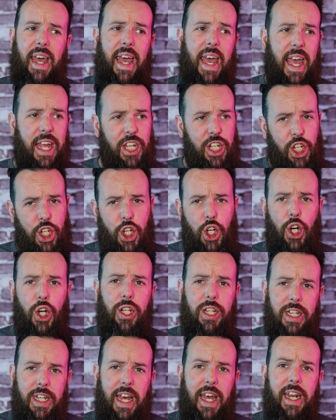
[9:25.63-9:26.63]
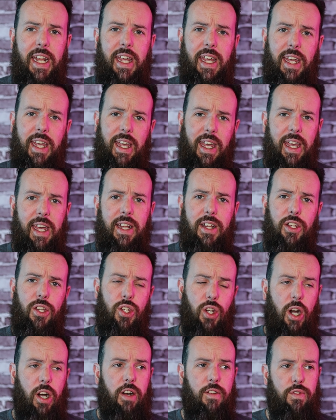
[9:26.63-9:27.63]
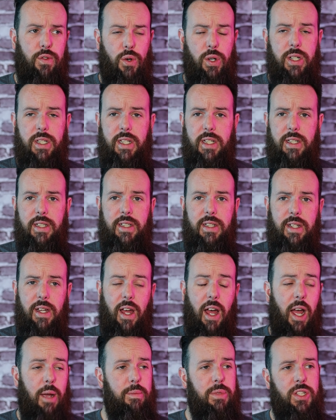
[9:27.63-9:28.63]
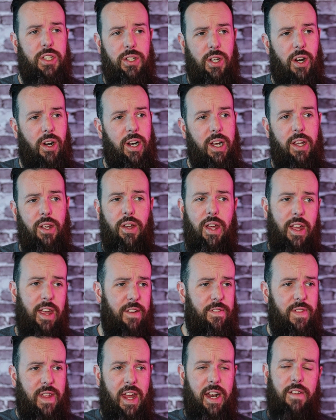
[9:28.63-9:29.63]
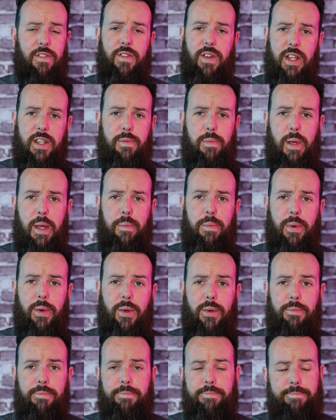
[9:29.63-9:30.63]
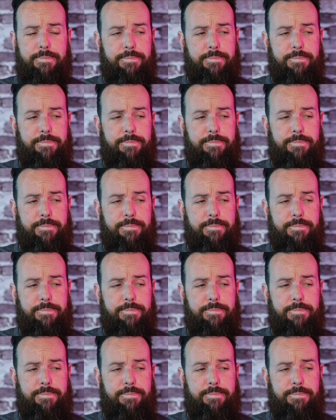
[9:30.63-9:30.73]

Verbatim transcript: And you're letting in dark forces. I'm sorry if that offends people.